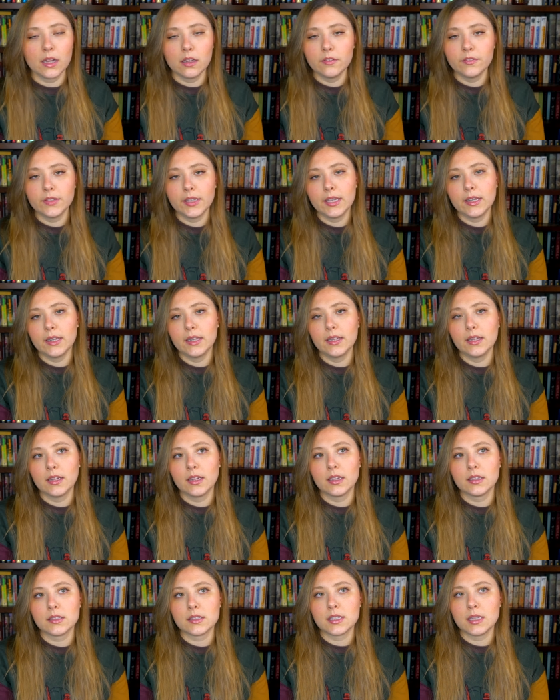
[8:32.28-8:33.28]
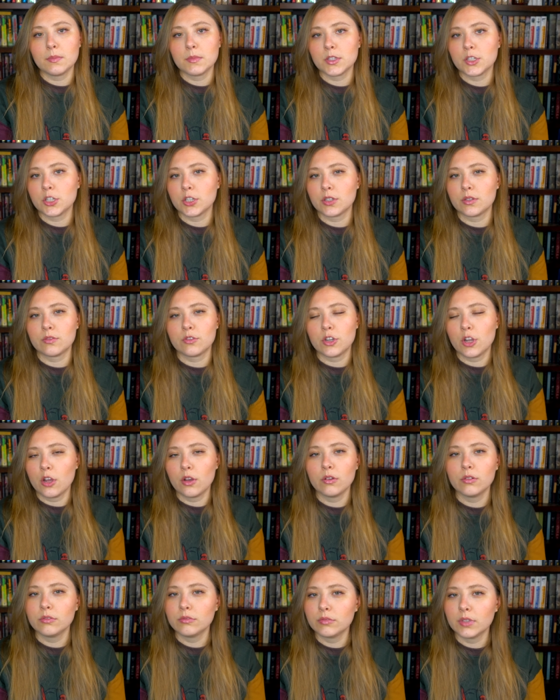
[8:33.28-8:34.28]
Elf Lady seems to
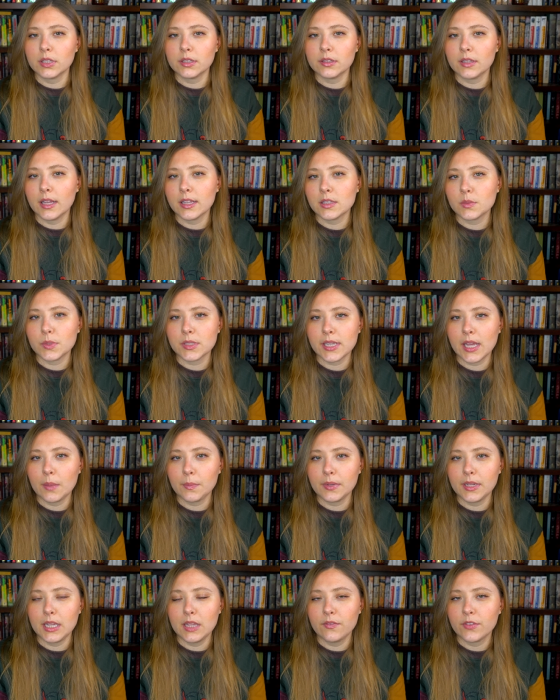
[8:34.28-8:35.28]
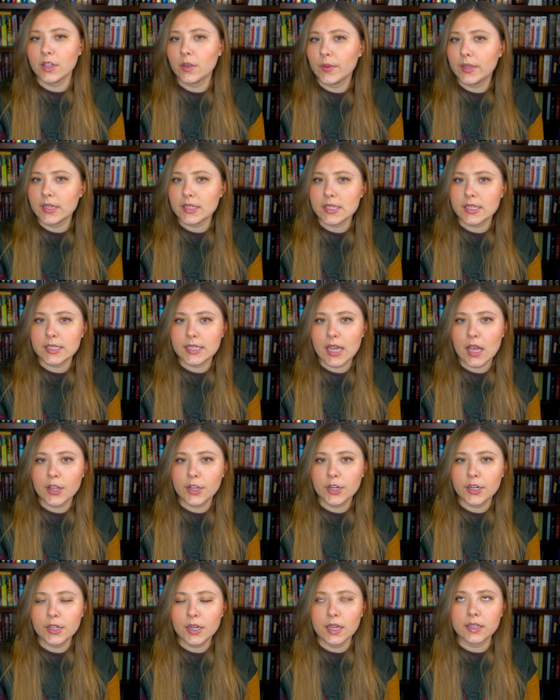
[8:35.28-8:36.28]
know that that's what's happening, even though he doesn't tell
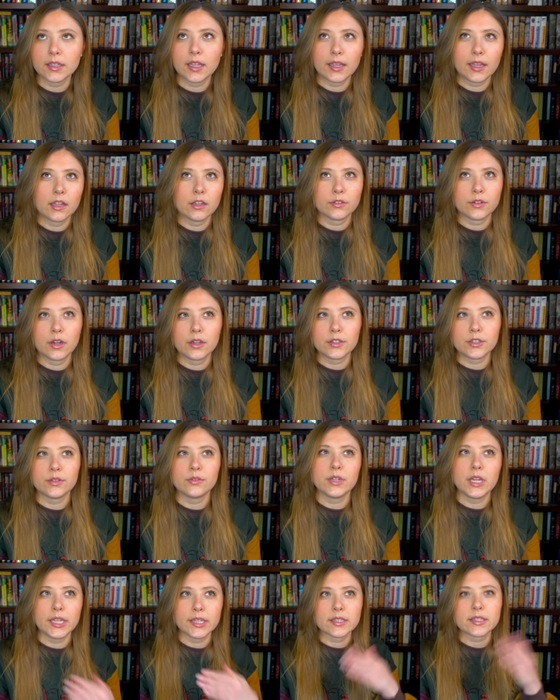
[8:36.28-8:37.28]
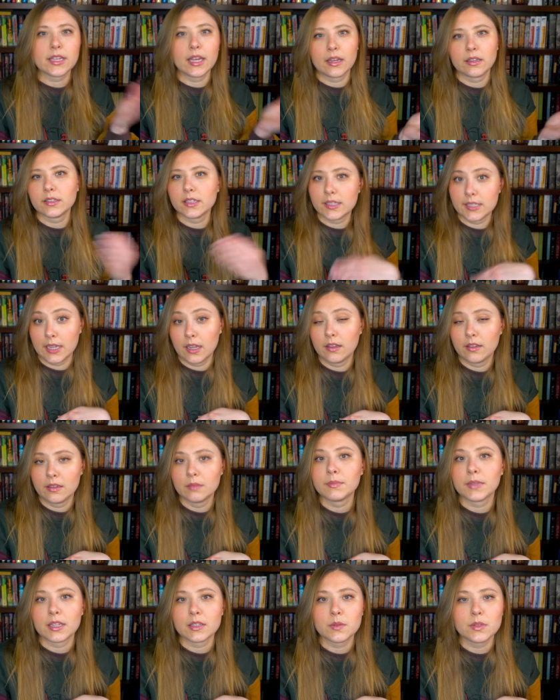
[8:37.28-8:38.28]
her, unlike Elrond, who needs Gal to tell
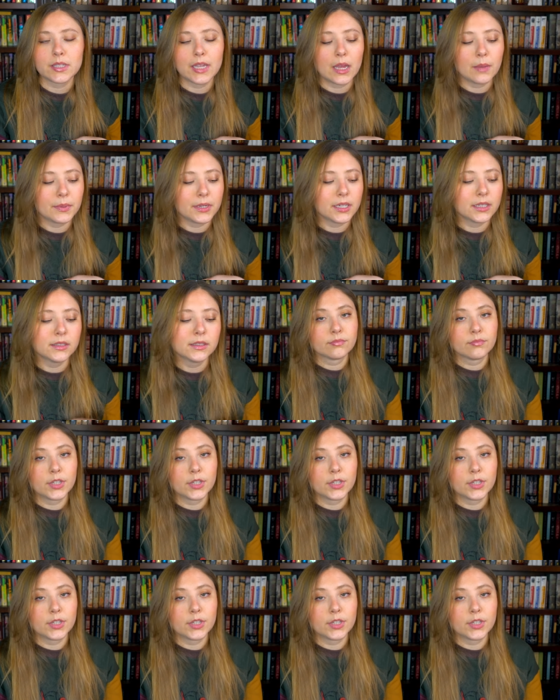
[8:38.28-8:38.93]
him that's what's happening.